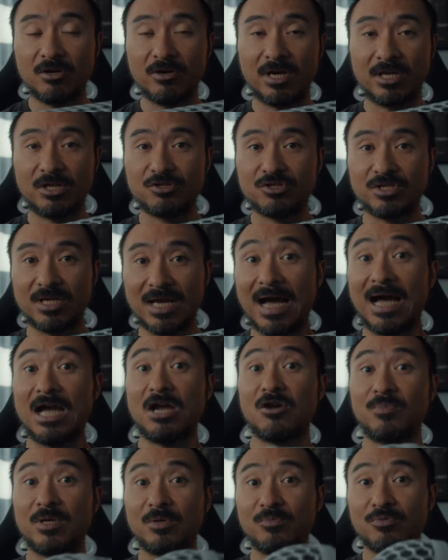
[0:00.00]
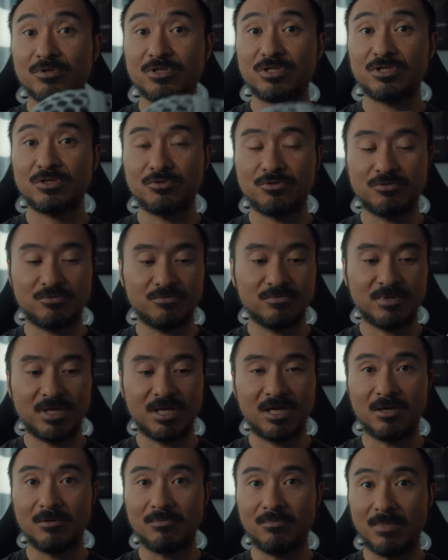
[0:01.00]
know, I usually hire people to
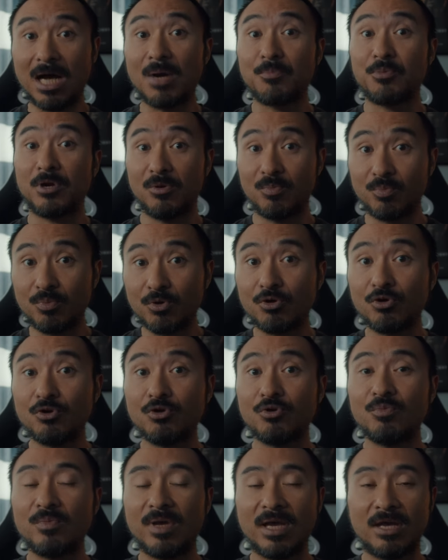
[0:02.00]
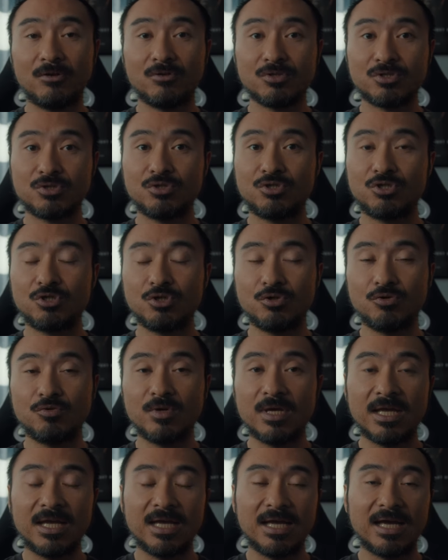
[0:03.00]
operate a boom and also to
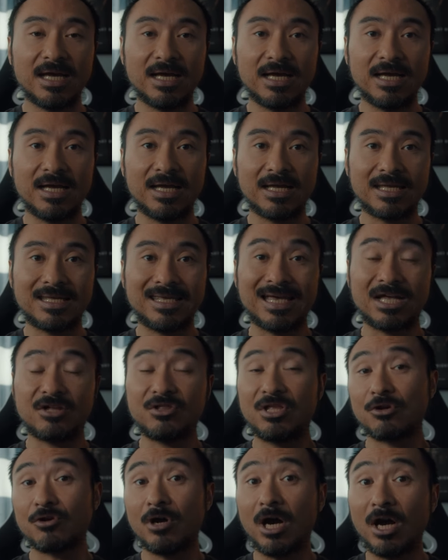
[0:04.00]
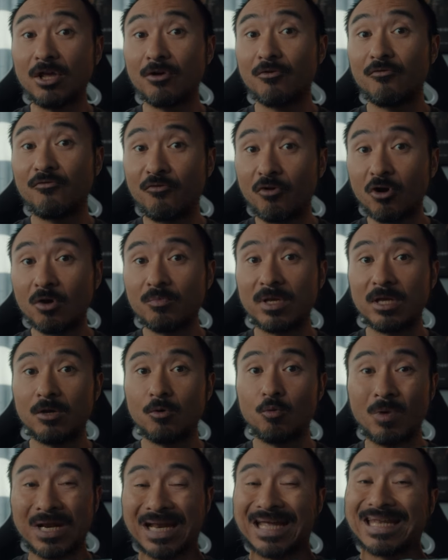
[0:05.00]
get cleaner audio for me
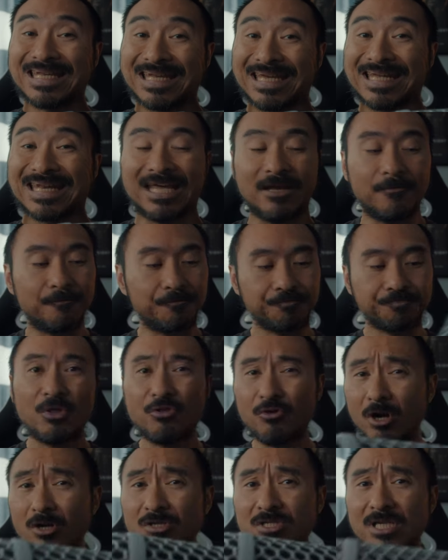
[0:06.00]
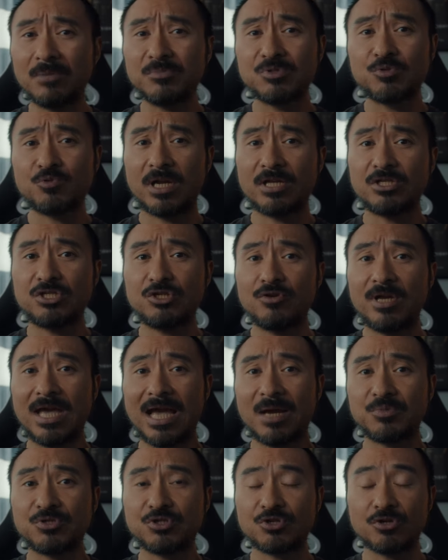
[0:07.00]
when I need it. But there are times when I do
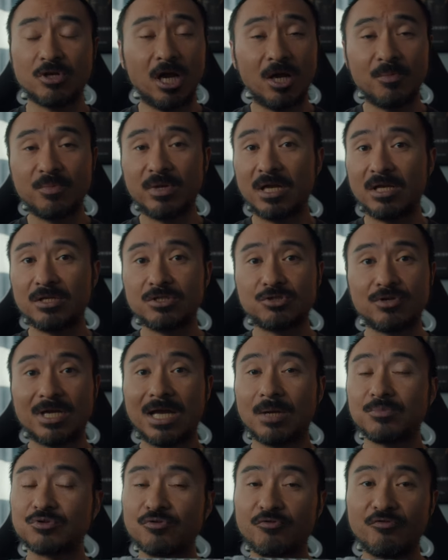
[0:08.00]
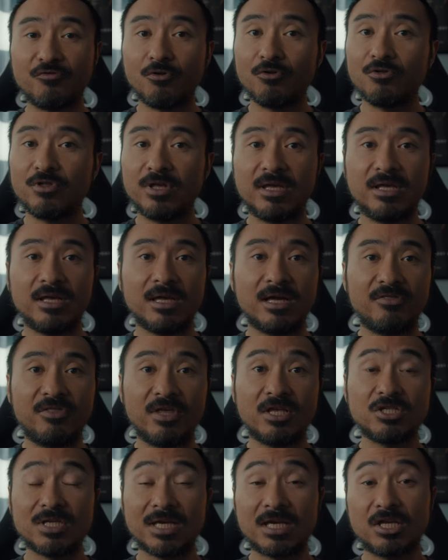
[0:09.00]
capture ambience or capture Foley,
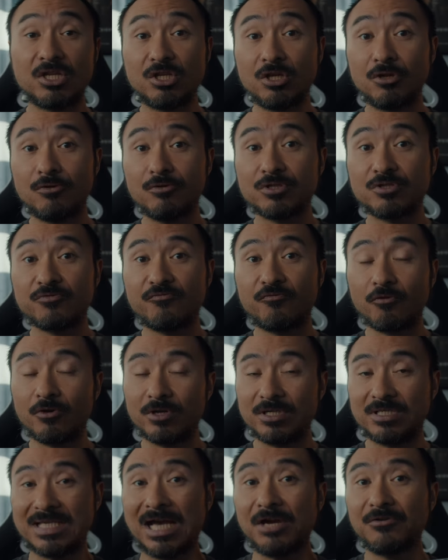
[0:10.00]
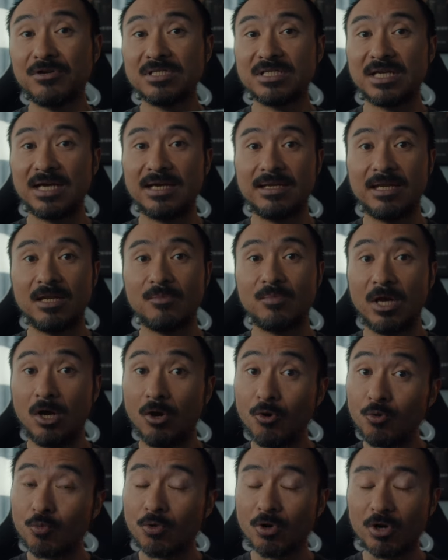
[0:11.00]
things I can use for sound design in my
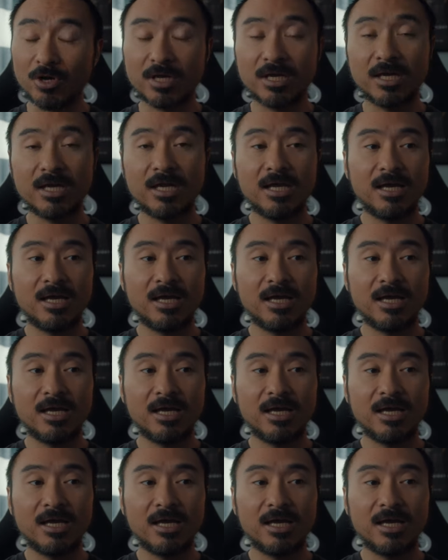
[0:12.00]
own work,